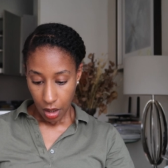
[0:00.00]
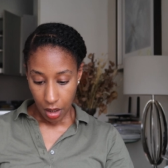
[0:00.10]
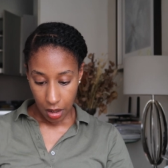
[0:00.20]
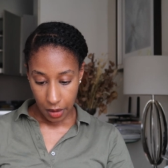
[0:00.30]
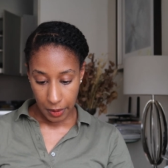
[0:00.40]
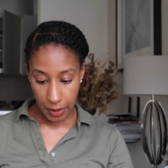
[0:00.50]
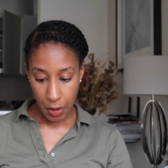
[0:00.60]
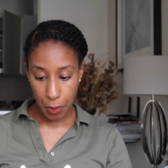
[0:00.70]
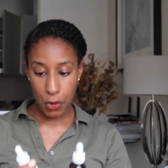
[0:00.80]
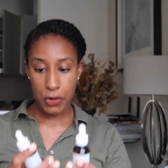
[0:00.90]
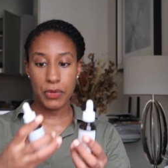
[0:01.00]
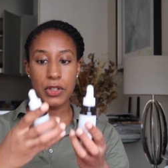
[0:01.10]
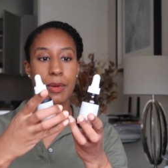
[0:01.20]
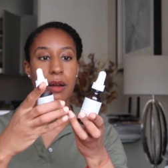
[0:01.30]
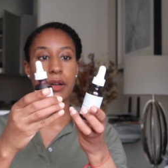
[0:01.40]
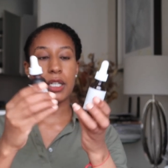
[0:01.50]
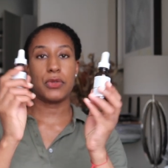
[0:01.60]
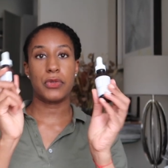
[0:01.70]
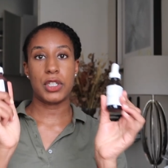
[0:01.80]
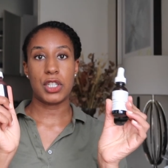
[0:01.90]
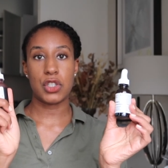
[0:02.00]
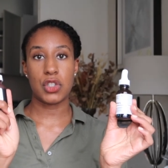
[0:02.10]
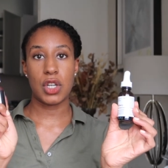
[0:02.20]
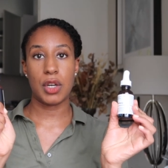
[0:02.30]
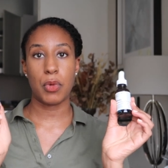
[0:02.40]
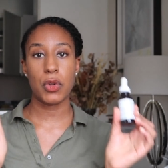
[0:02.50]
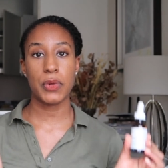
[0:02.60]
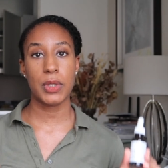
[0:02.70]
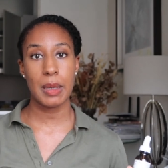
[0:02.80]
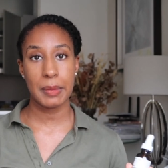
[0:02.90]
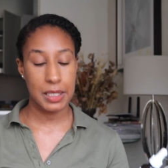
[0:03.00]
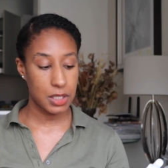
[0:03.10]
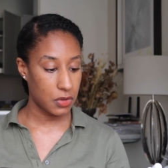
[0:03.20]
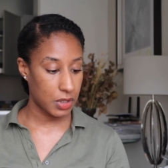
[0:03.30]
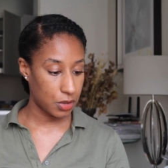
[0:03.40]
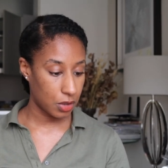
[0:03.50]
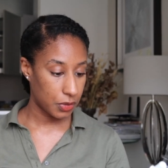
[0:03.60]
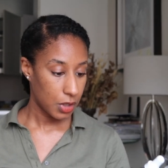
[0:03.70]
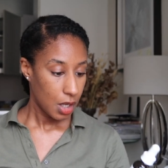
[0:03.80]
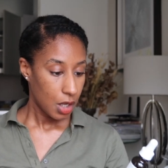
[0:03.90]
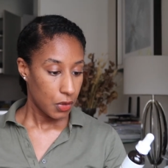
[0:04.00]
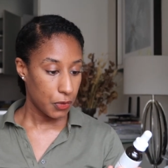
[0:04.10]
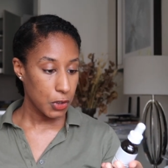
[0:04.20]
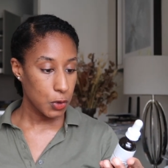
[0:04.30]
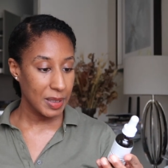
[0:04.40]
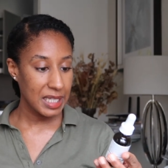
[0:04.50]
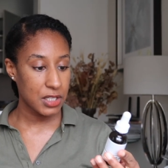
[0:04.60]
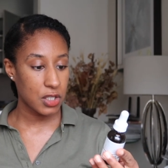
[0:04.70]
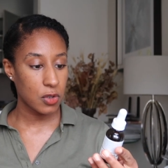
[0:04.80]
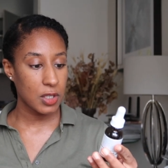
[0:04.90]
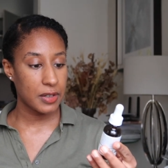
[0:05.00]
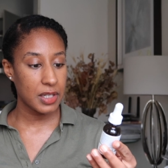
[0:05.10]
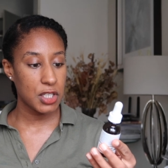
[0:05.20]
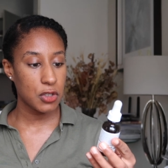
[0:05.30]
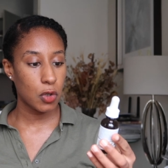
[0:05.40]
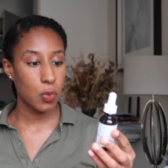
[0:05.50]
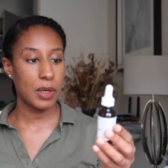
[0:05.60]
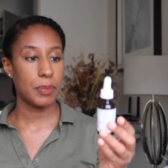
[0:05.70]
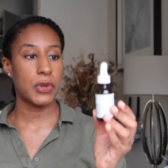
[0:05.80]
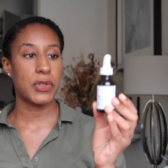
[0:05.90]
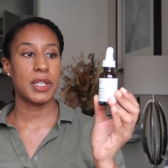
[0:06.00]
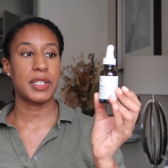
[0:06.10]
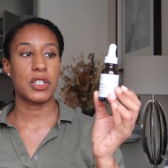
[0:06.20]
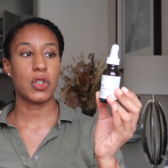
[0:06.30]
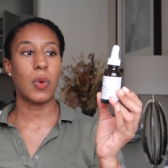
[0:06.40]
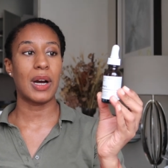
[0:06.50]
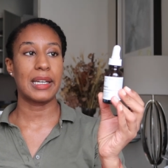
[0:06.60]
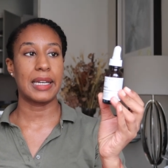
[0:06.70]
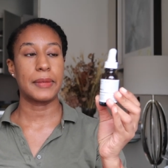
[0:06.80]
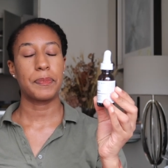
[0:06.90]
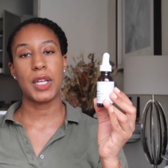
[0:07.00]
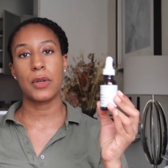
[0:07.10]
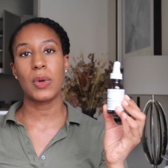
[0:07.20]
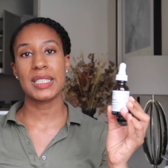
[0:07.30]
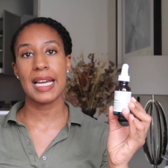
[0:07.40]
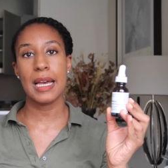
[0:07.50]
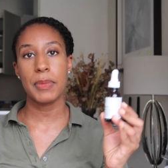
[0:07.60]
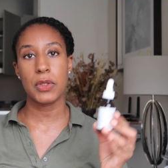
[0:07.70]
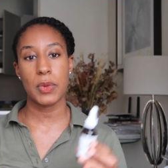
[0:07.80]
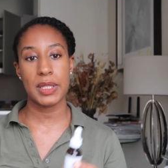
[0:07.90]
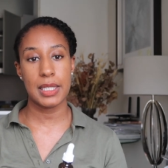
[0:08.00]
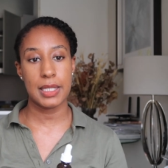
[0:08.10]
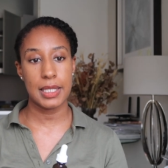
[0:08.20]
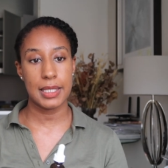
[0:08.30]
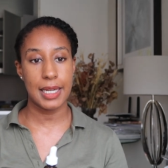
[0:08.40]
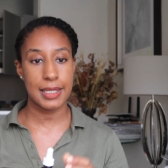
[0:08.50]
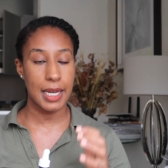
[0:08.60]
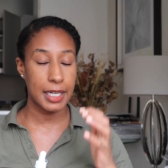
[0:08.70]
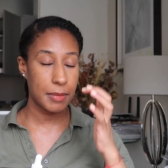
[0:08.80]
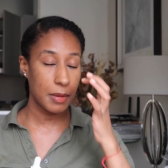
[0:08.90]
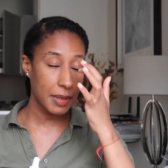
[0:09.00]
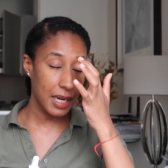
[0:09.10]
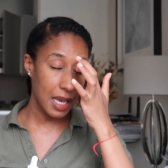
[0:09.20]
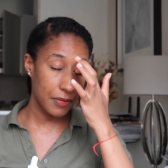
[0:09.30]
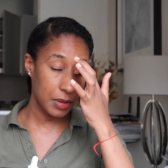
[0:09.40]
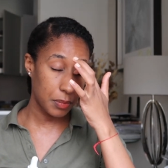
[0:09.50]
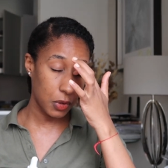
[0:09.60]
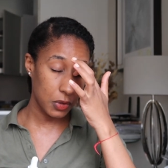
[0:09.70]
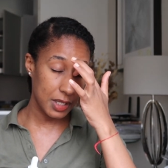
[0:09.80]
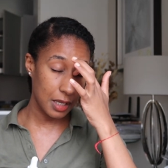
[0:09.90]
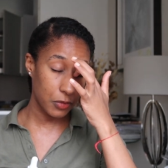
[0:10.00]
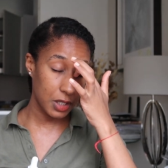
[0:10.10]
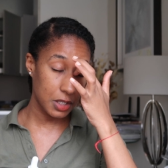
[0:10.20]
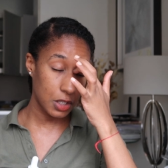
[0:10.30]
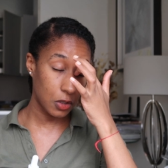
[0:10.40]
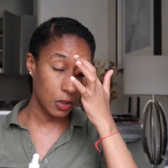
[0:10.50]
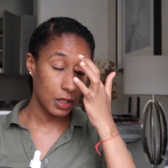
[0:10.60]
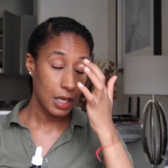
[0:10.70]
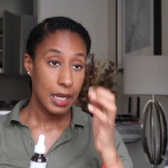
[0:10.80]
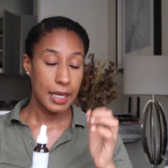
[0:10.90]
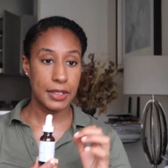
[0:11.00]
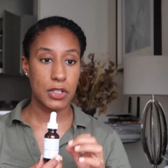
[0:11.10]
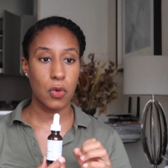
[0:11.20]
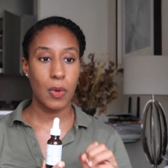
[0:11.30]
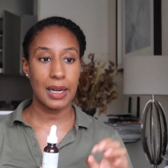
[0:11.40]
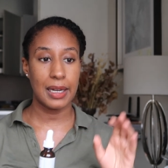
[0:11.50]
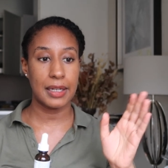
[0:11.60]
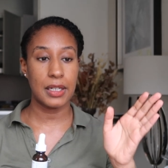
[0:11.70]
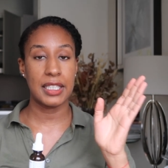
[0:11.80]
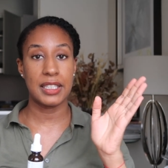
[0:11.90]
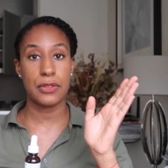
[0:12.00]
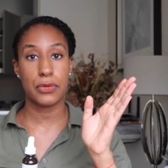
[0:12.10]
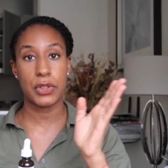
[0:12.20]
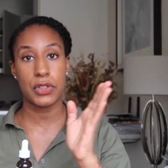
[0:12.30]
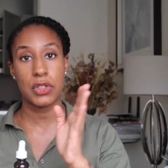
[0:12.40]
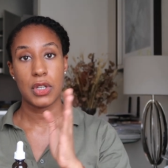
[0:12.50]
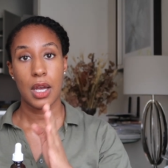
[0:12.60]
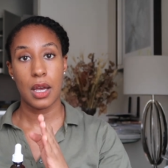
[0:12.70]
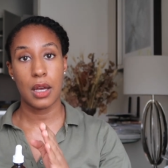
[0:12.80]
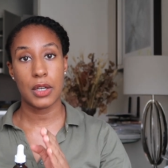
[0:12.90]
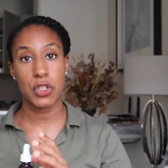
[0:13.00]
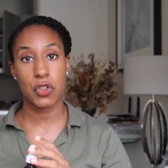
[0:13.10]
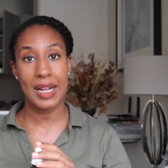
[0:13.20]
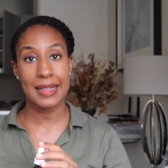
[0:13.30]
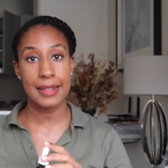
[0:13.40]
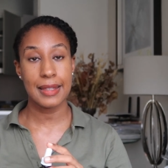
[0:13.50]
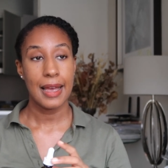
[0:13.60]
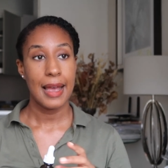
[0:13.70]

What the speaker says: Both of them are not finished, and both of them I'm getting rid of. The first one is retinol 1% in squalane. And what happened with this is that I remember having bought some retinol in squalane in different strengths.